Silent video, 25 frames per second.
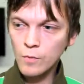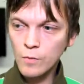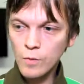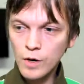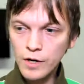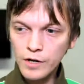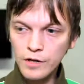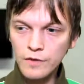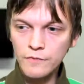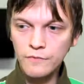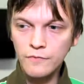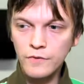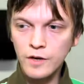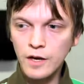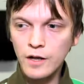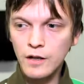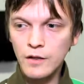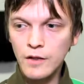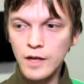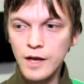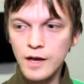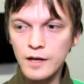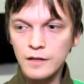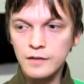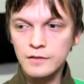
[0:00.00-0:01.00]
what do you feel
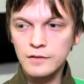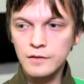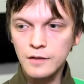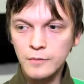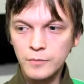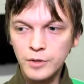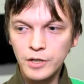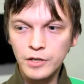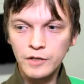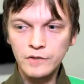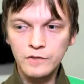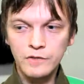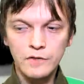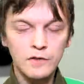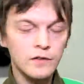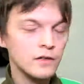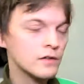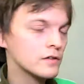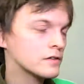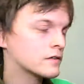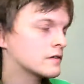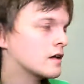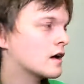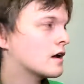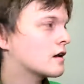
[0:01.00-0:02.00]
that, because
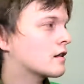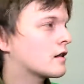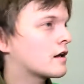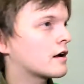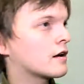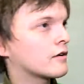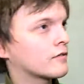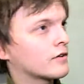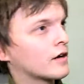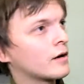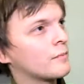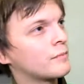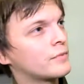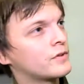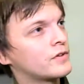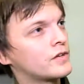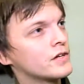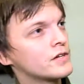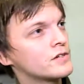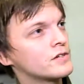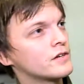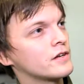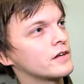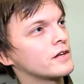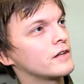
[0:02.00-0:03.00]
there's not a lot of
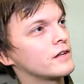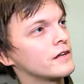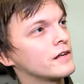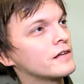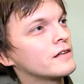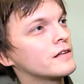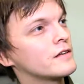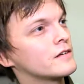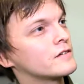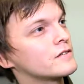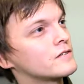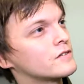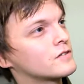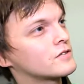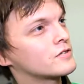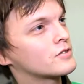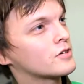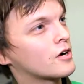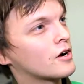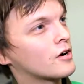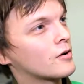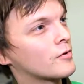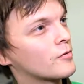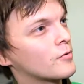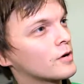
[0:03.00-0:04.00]
competition in this
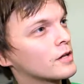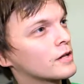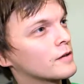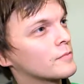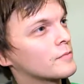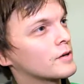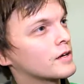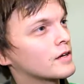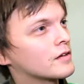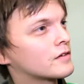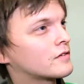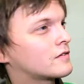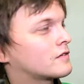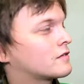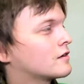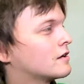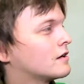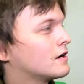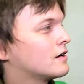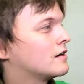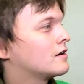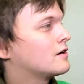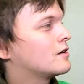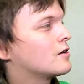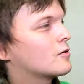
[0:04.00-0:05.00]
genre really, because
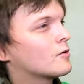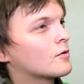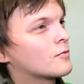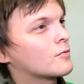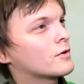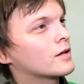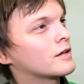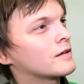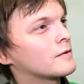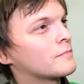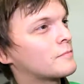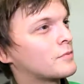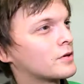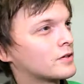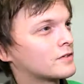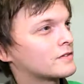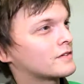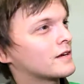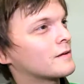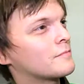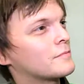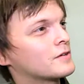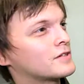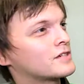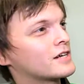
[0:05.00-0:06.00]
no one really puts
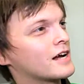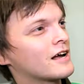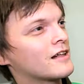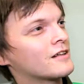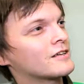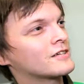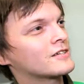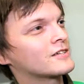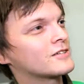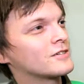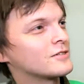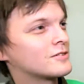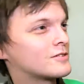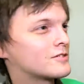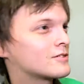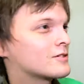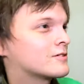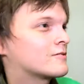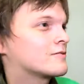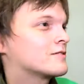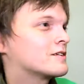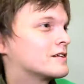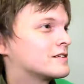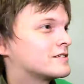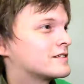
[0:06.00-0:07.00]
up a challenge to
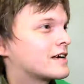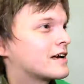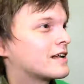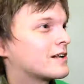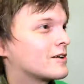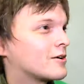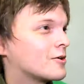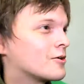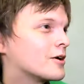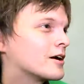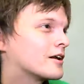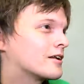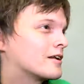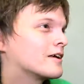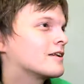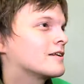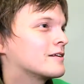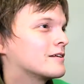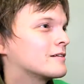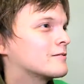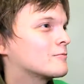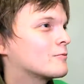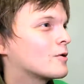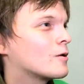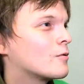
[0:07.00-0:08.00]
sort of Nintendo and
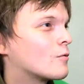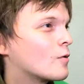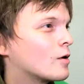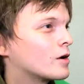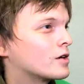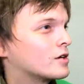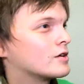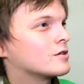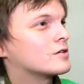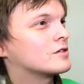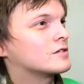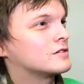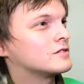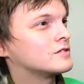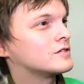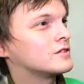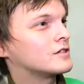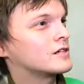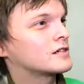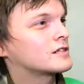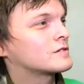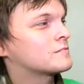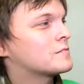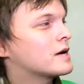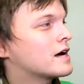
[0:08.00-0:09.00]
what you'd
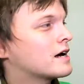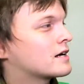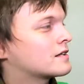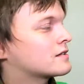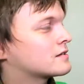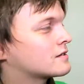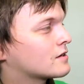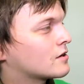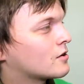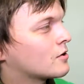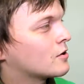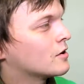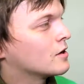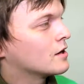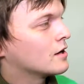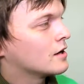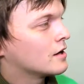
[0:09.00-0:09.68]
expect. So